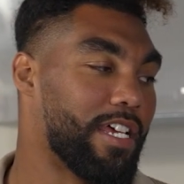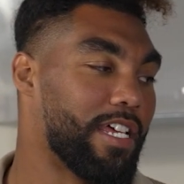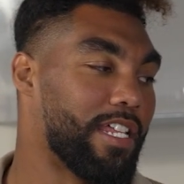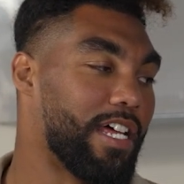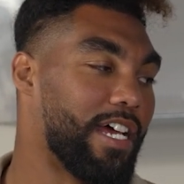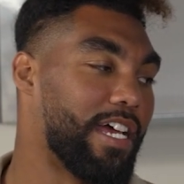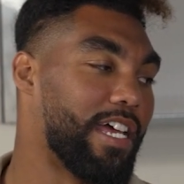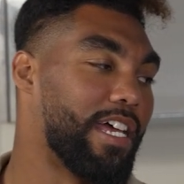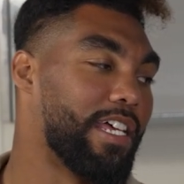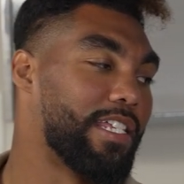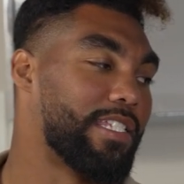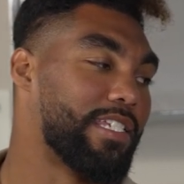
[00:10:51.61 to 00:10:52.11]

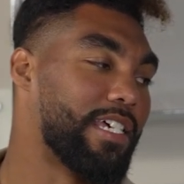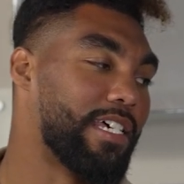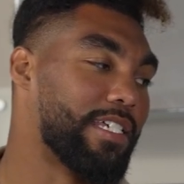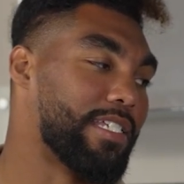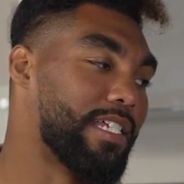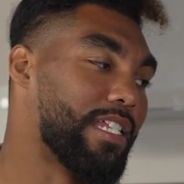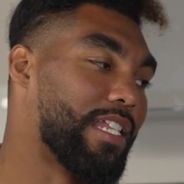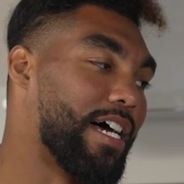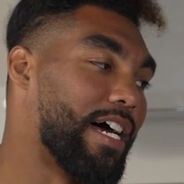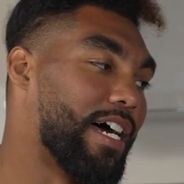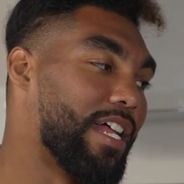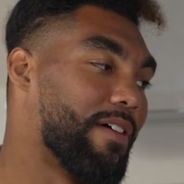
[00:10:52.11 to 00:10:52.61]
Yeah. It says
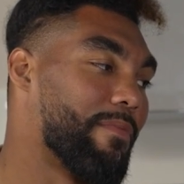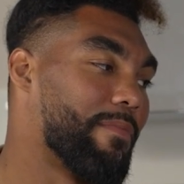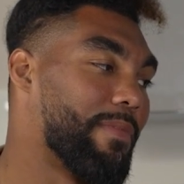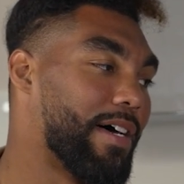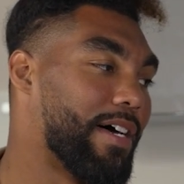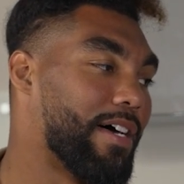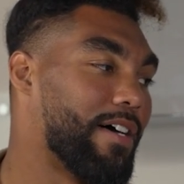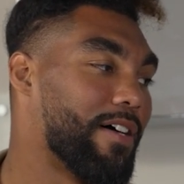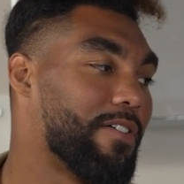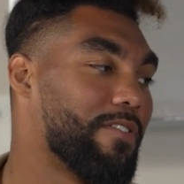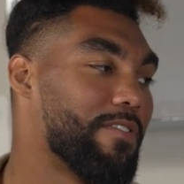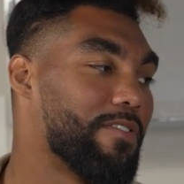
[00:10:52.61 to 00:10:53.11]
a lot
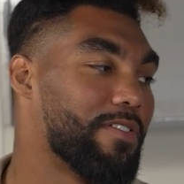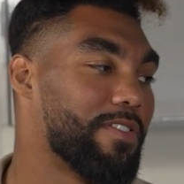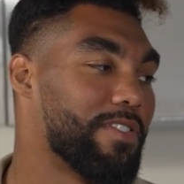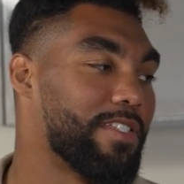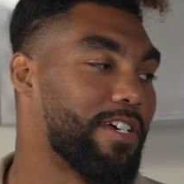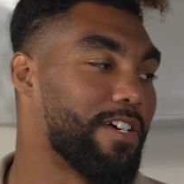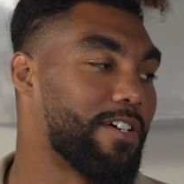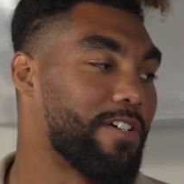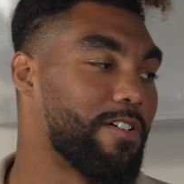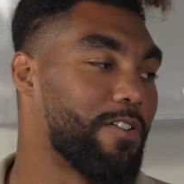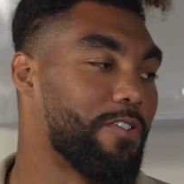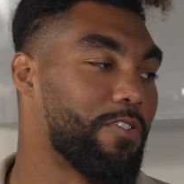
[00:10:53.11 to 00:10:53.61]
about
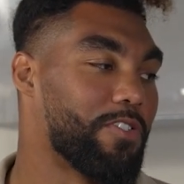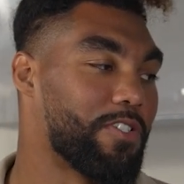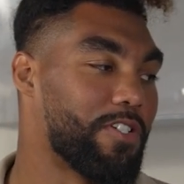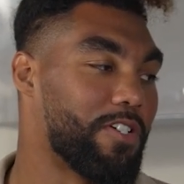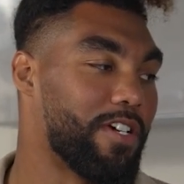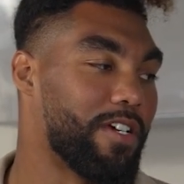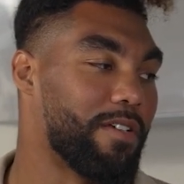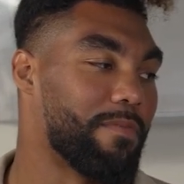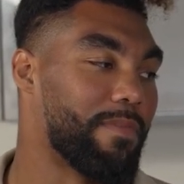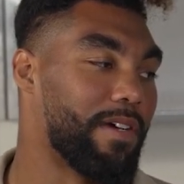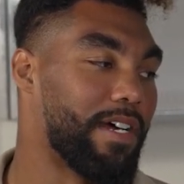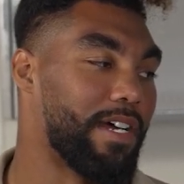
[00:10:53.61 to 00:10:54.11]
their
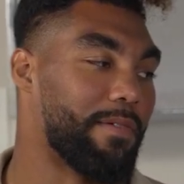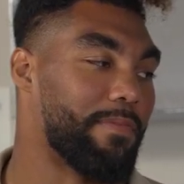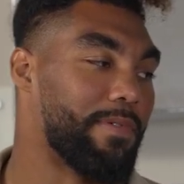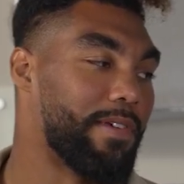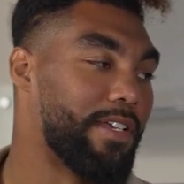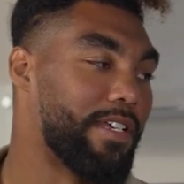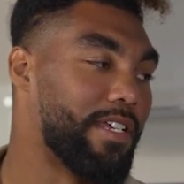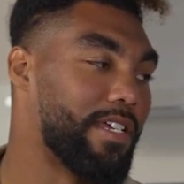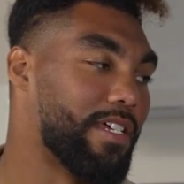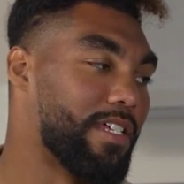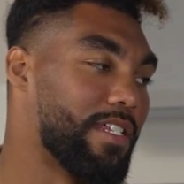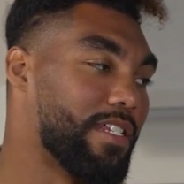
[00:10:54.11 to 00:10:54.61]
culture, in my
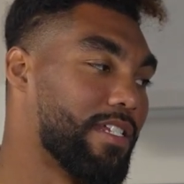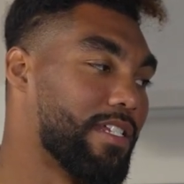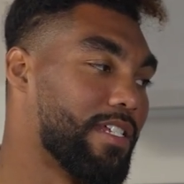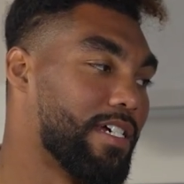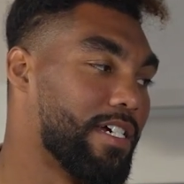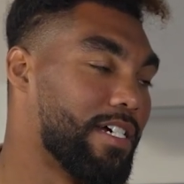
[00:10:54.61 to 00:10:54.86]
opinion.